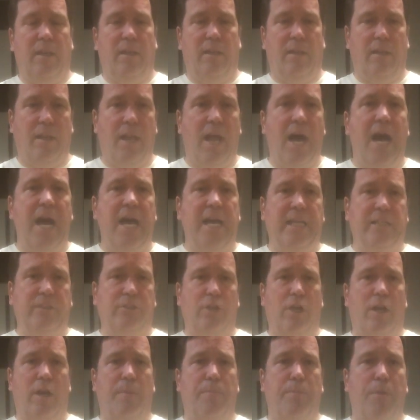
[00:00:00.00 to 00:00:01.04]
lines
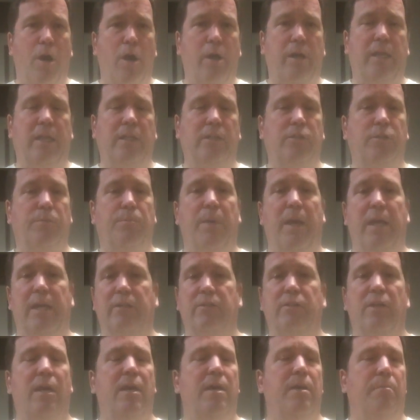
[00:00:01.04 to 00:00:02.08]
on a parking
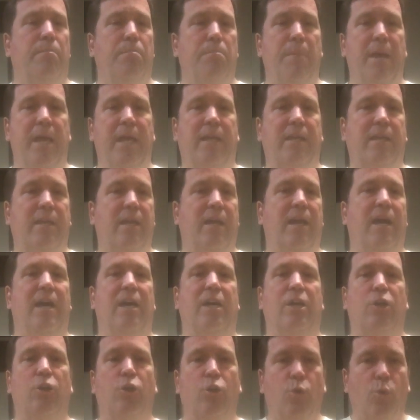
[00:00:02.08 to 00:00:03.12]
space make a
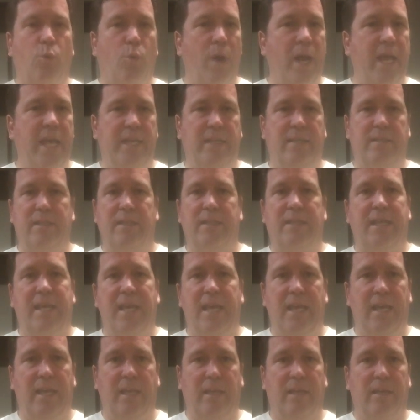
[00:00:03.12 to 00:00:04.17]
great
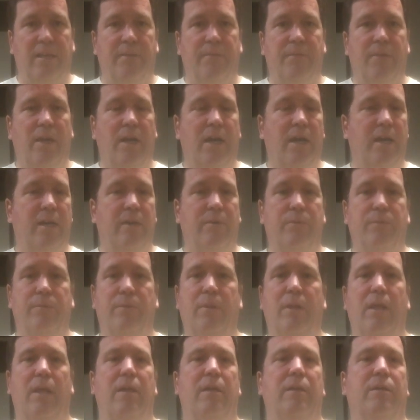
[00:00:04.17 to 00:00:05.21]
key.
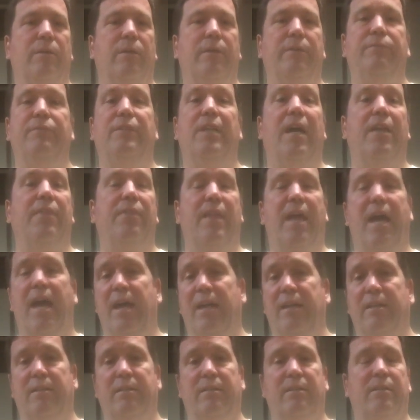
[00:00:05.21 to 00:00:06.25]
We've done
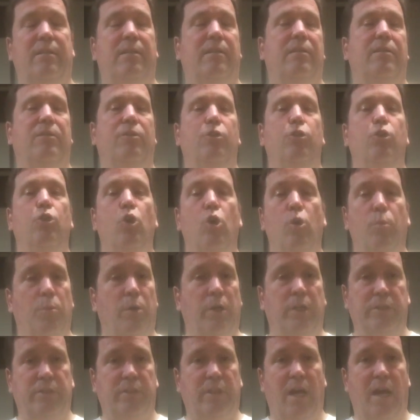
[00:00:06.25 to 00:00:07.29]
that
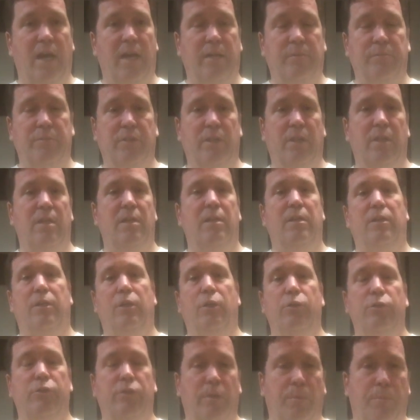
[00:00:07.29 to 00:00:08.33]
numerous times. Use the